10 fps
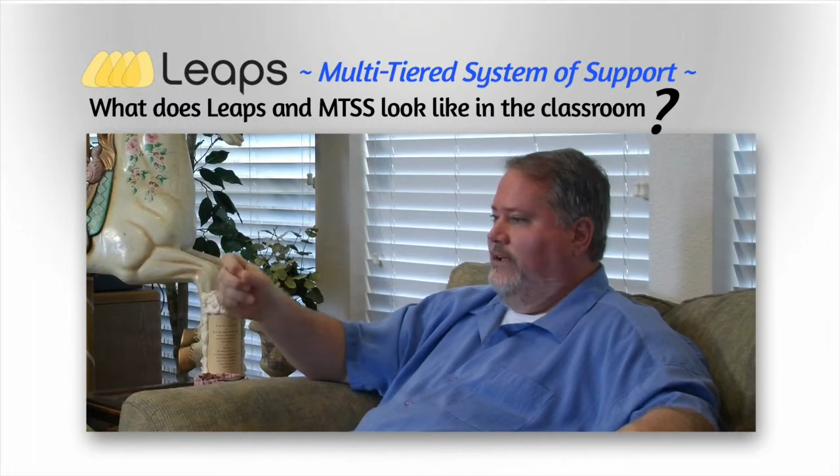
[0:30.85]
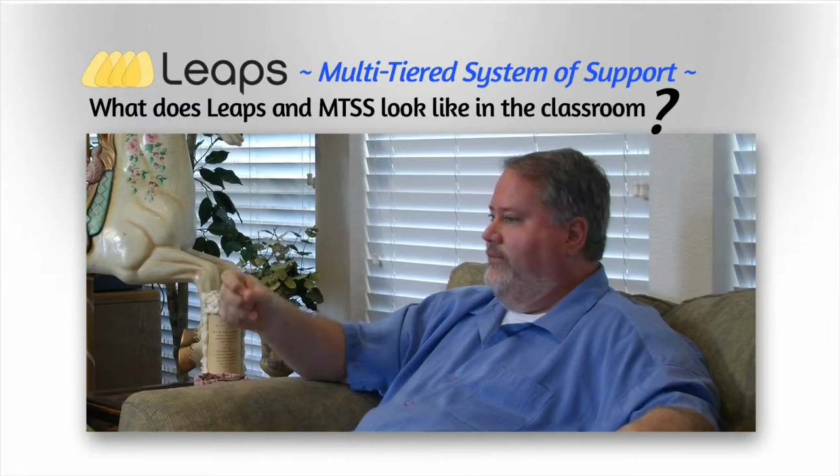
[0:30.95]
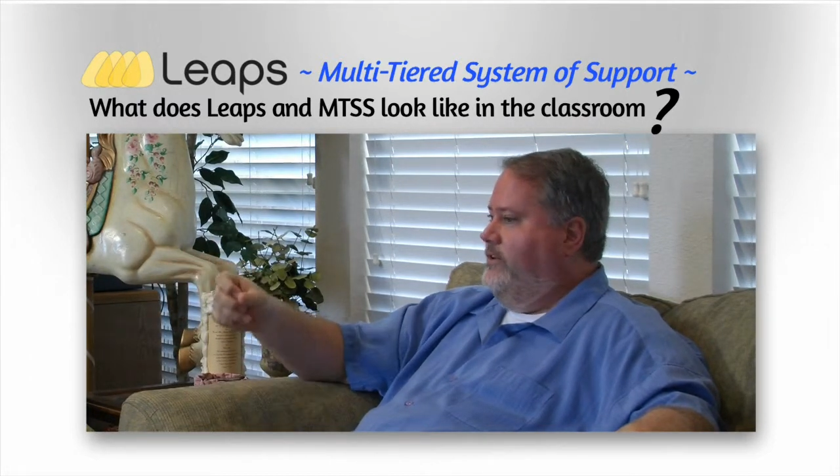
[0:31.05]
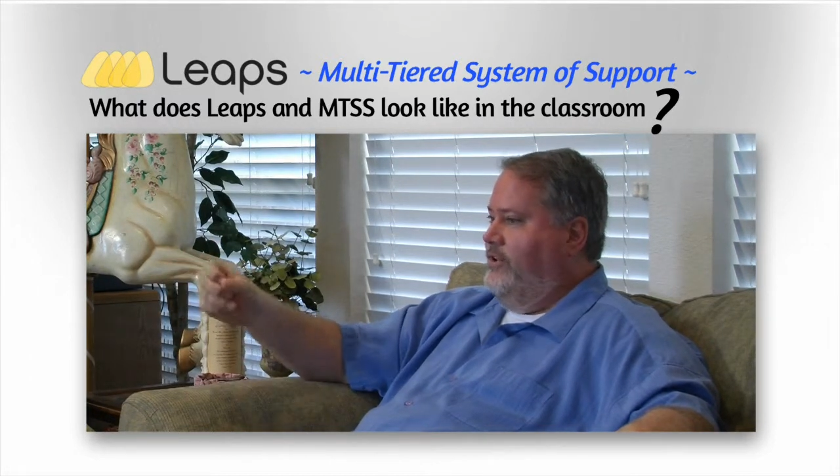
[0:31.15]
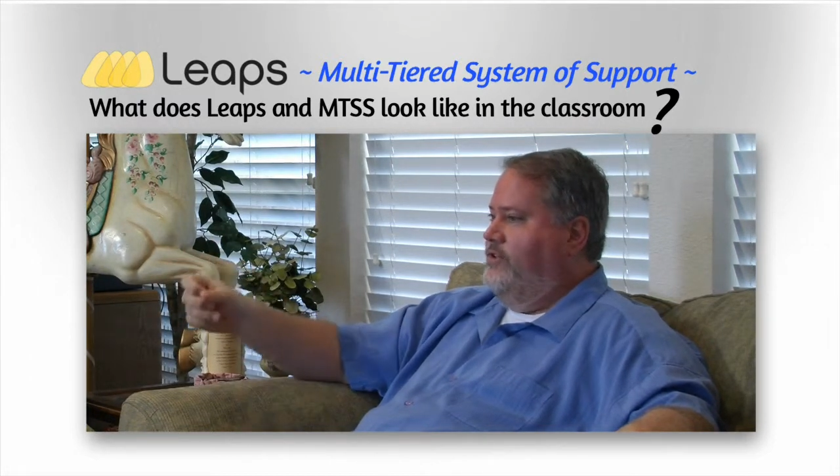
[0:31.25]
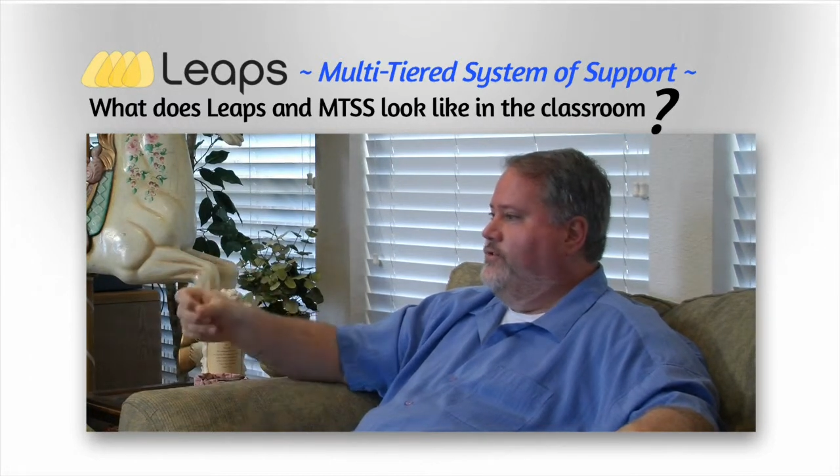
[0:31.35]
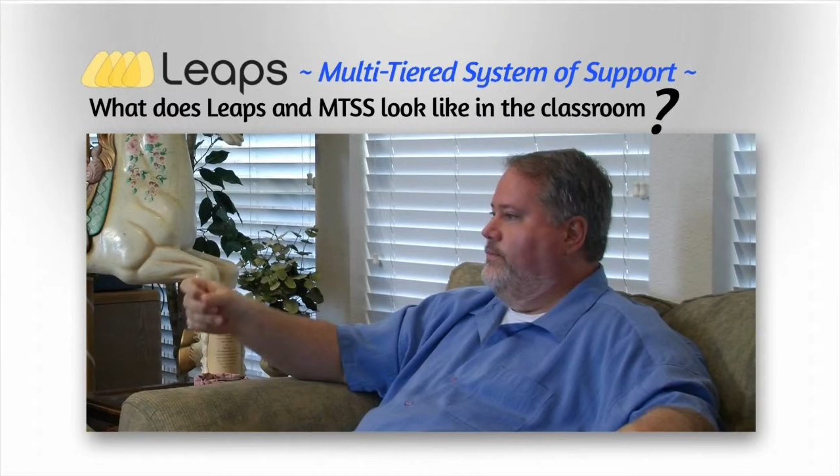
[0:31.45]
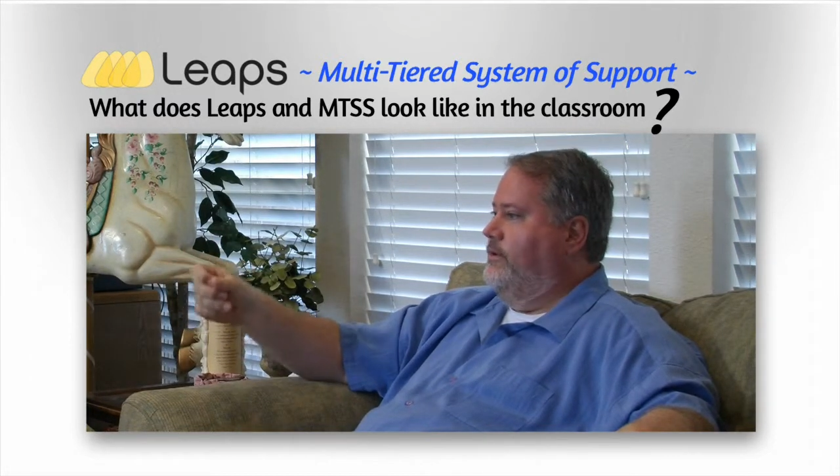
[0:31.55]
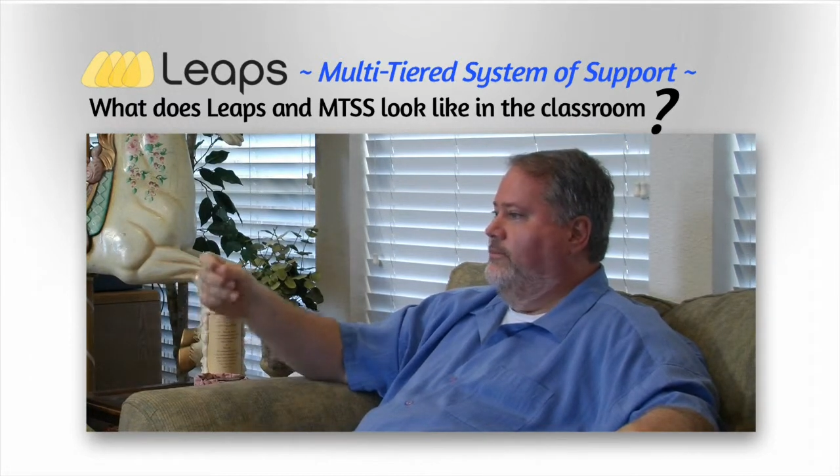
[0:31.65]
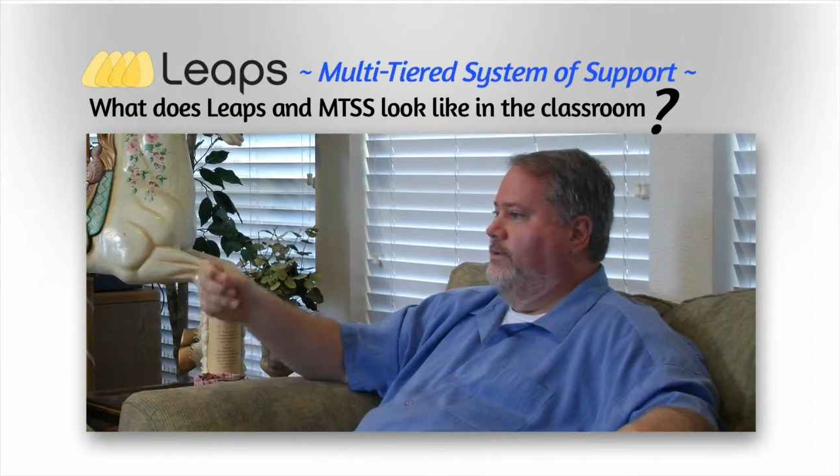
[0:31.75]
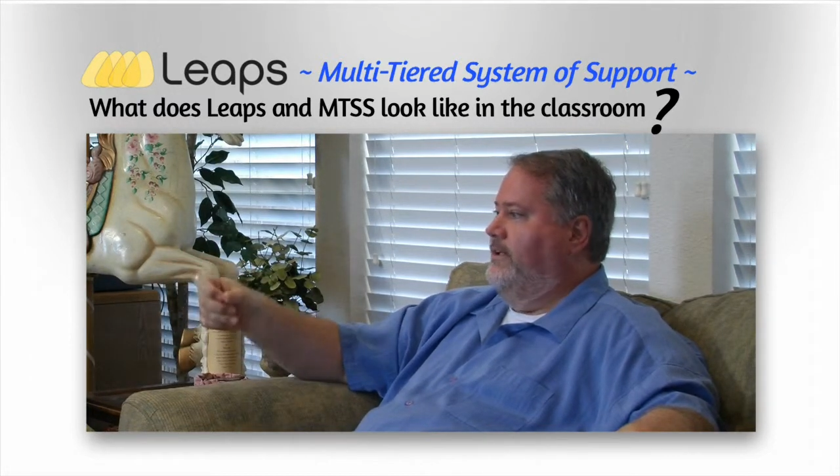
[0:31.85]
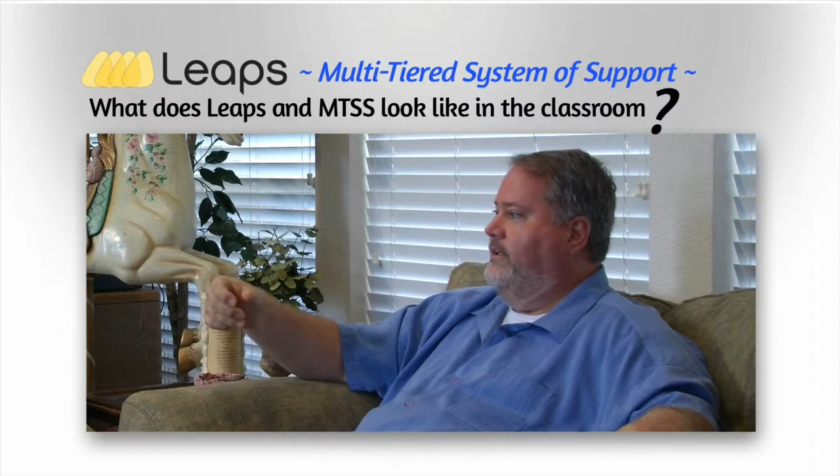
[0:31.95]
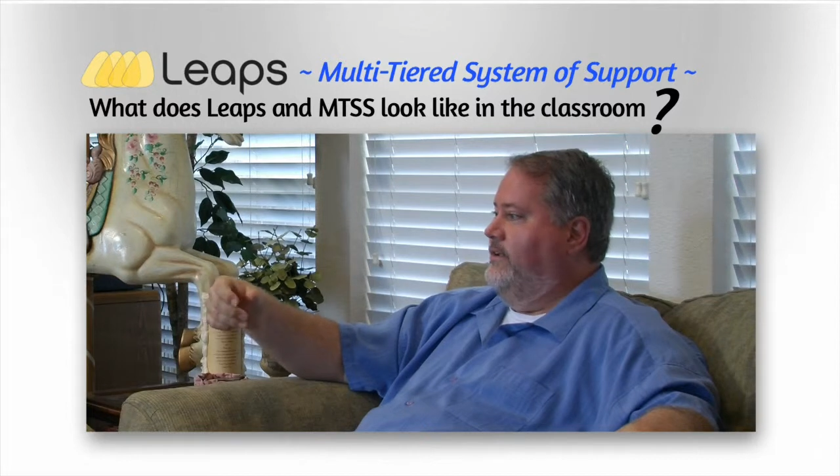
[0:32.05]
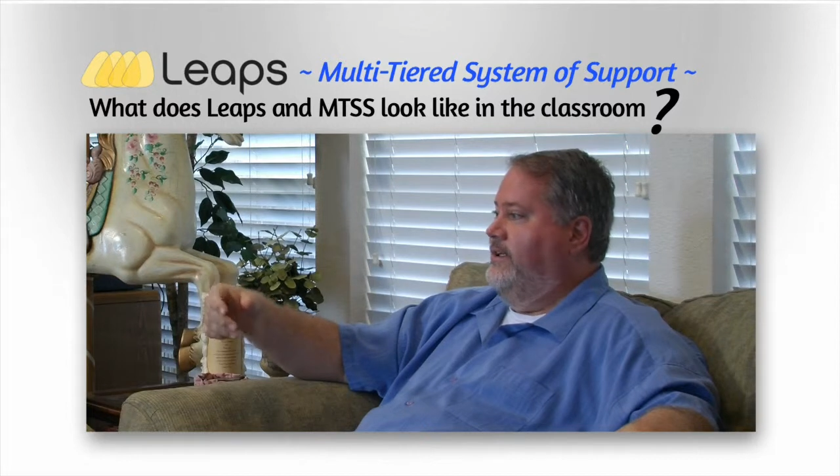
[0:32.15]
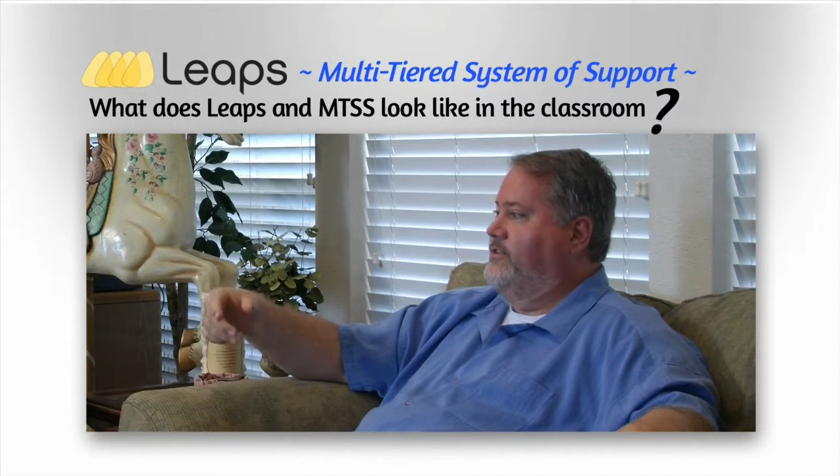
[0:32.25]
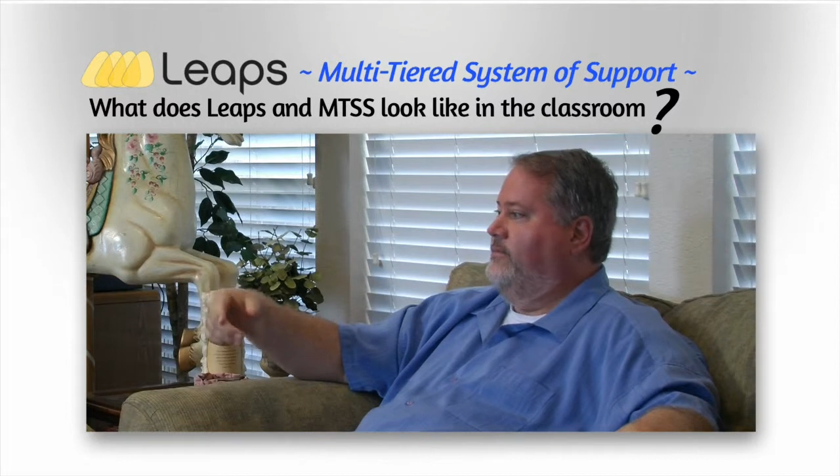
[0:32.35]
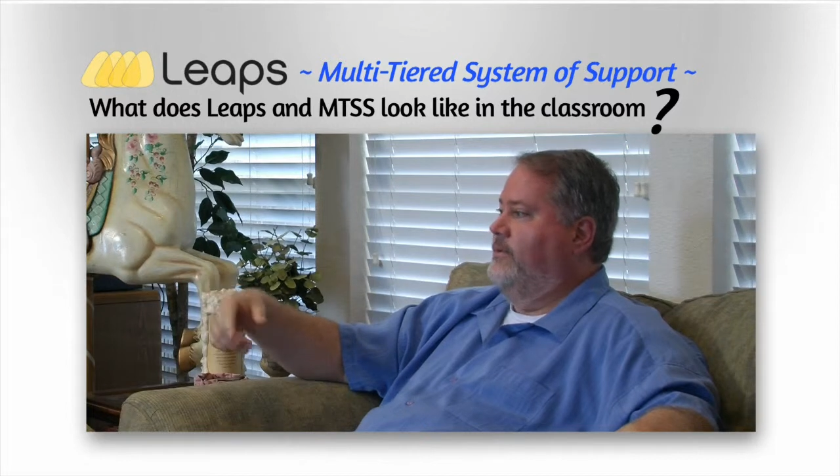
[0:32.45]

and every teacher will complete a lesson